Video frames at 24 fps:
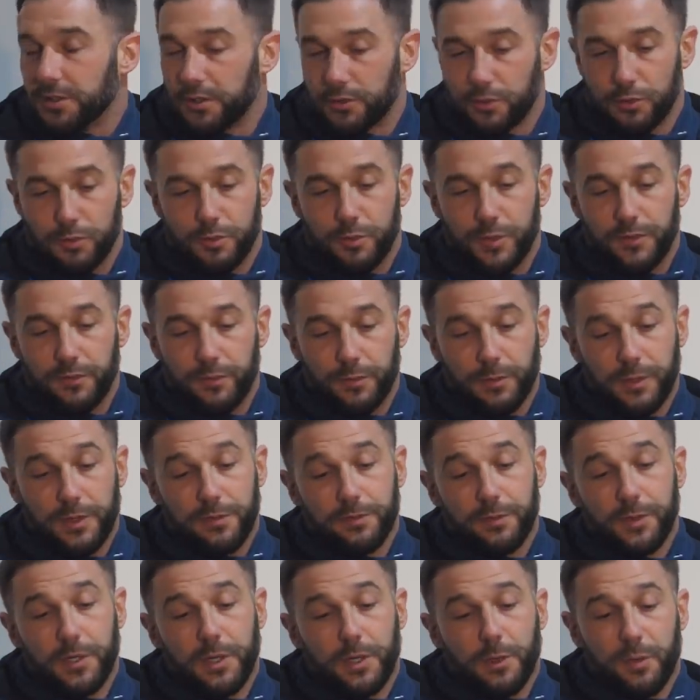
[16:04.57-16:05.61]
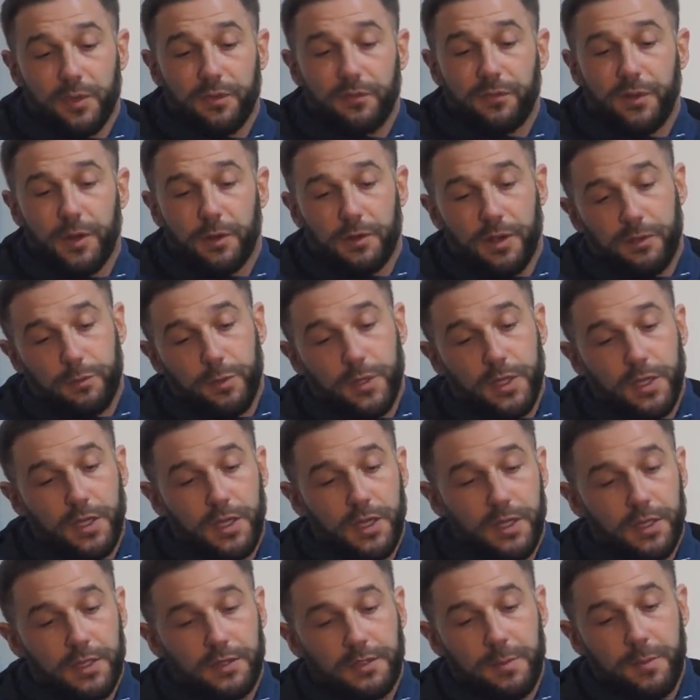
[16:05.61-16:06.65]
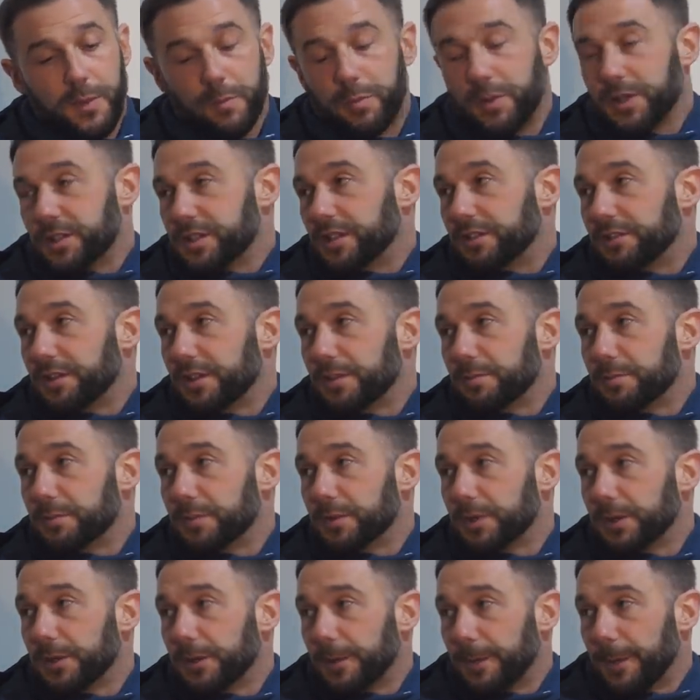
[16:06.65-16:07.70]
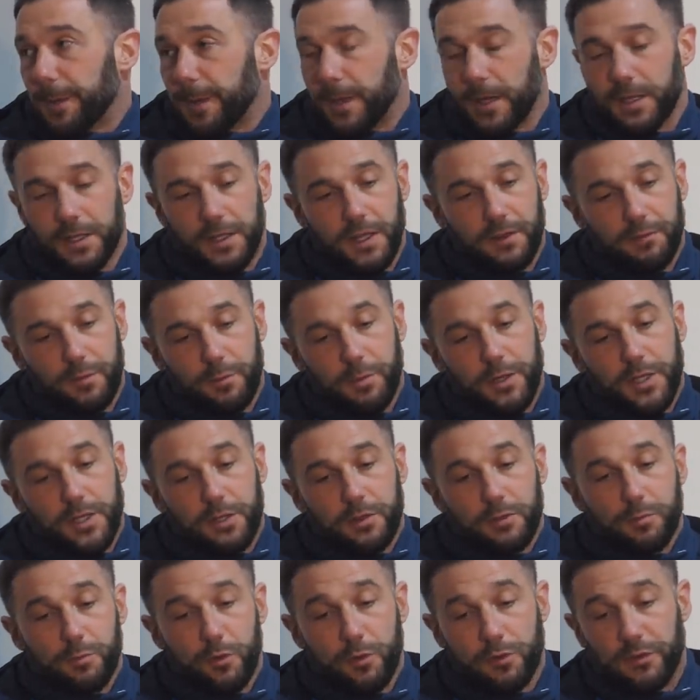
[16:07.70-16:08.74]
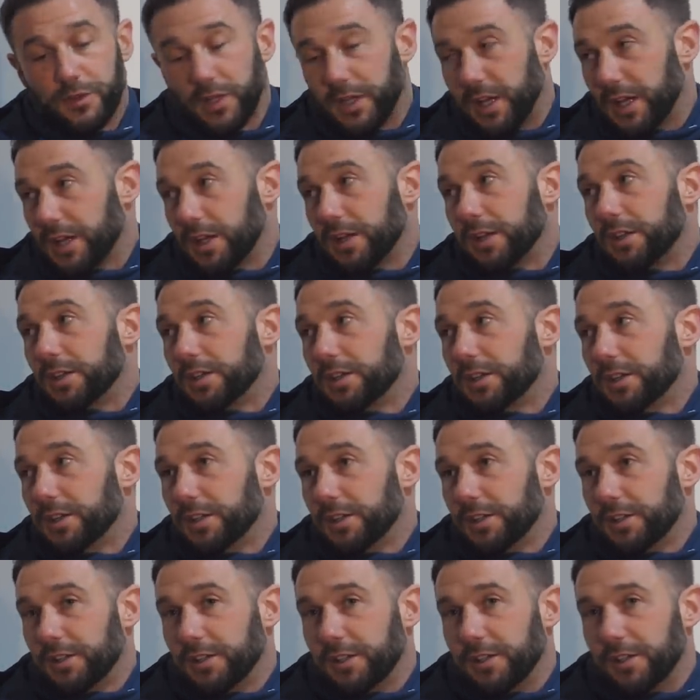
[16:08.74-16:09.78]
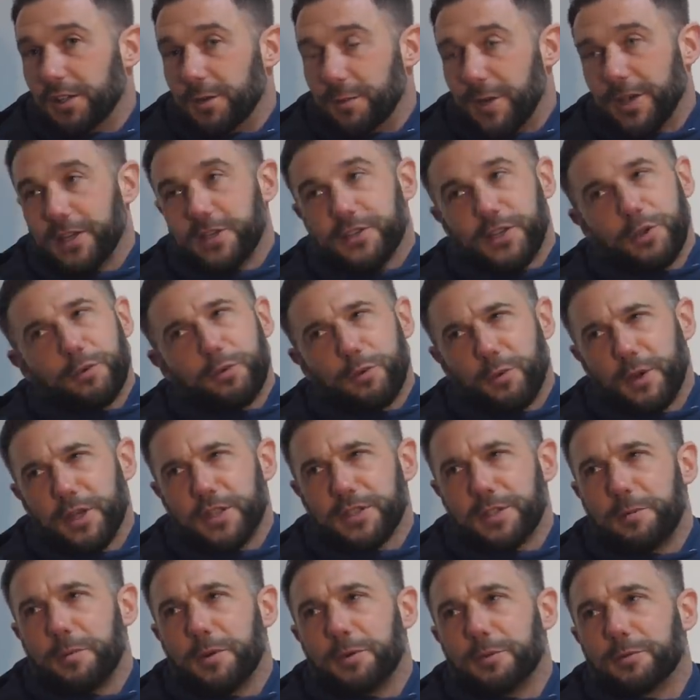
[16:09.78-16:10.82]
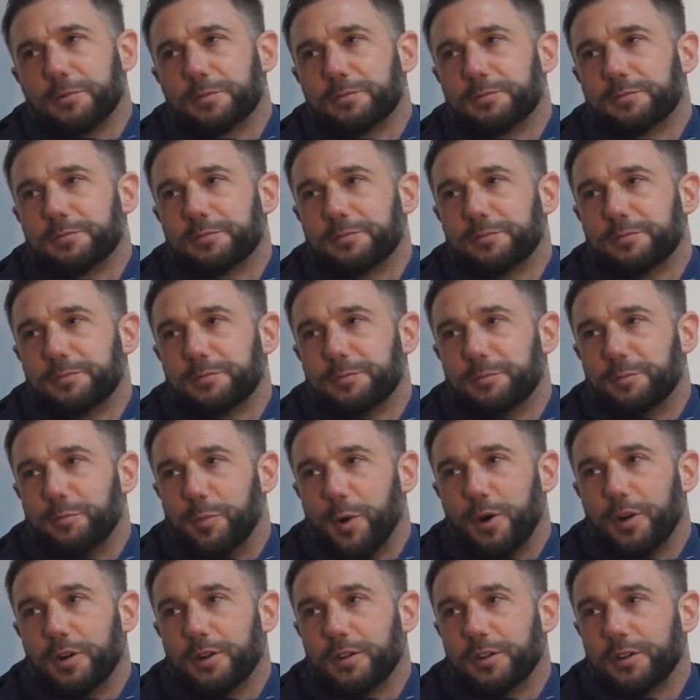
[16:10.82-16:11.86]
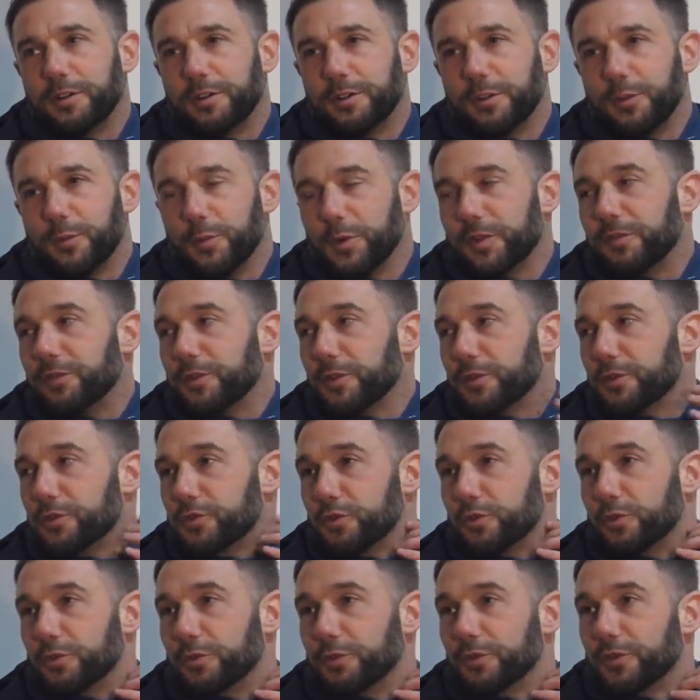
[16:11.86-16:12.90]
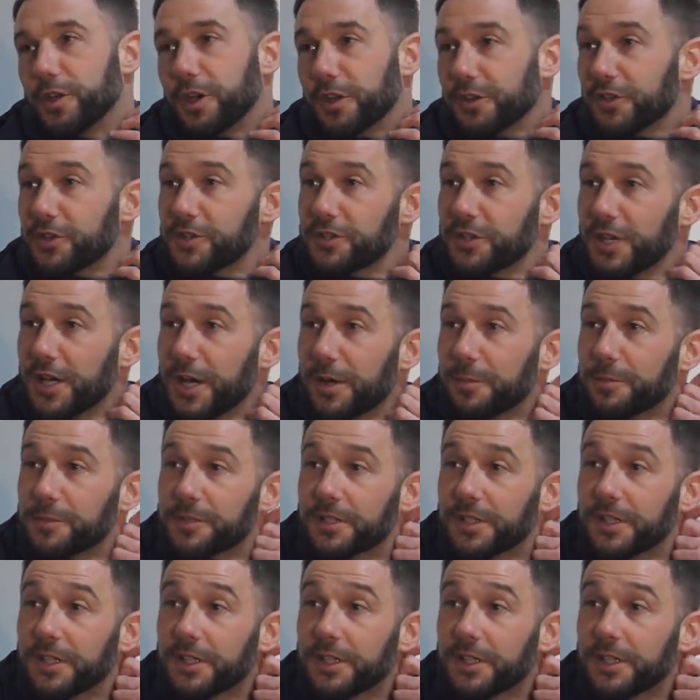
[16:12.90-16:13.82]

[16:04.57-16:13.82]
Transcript: So we've, we've we felt if we could get the team to play as a team, and everybody move together, it might sound quite simple, but we does feel as though no, it mm. doesn't happen.